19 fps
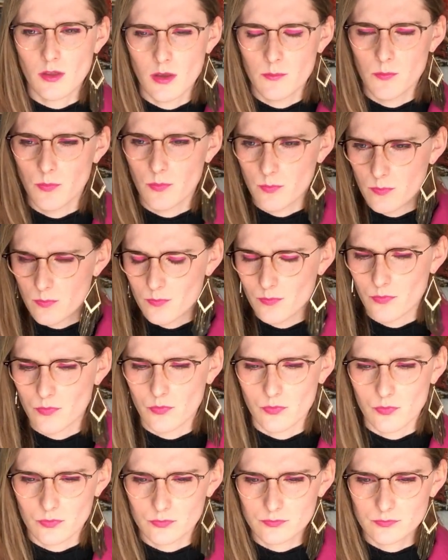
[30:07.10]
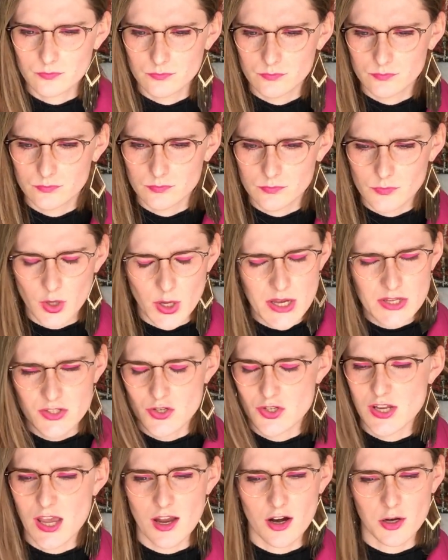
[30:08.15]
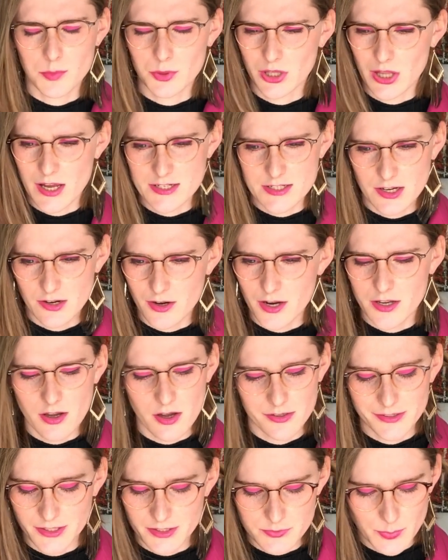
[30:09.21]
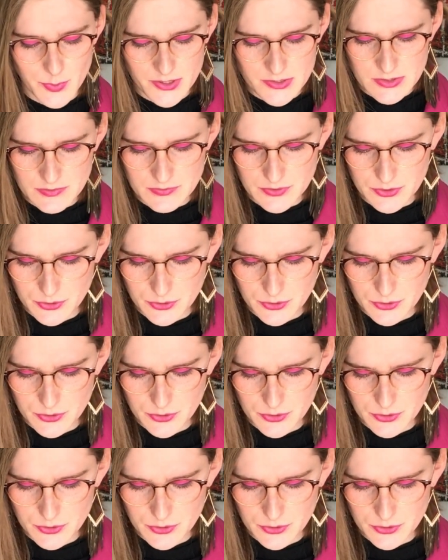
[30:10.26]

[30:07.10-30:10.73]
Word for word: No, that's a terrible idea. I can't eat spicy food.